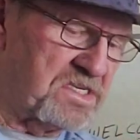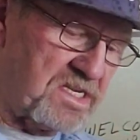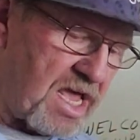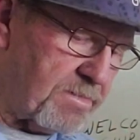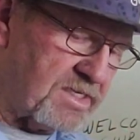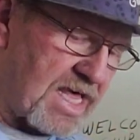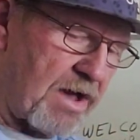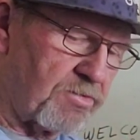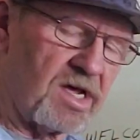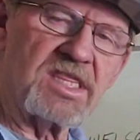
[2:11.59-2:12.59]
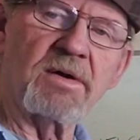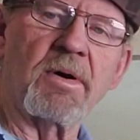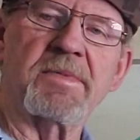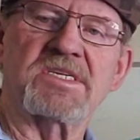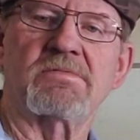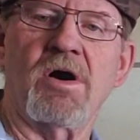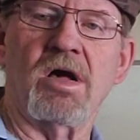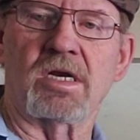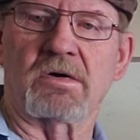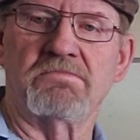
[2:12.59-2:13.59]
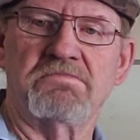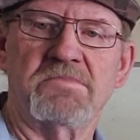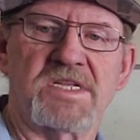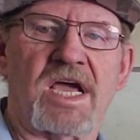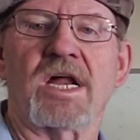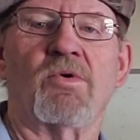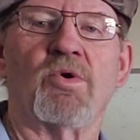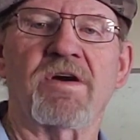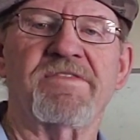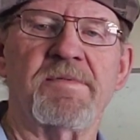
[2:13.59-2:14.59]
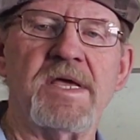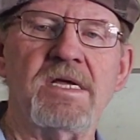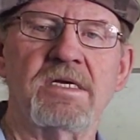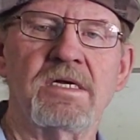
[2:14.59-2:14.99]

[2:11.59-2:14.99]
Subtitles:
Same as that one right there, but much smaller. Is that going to work for me?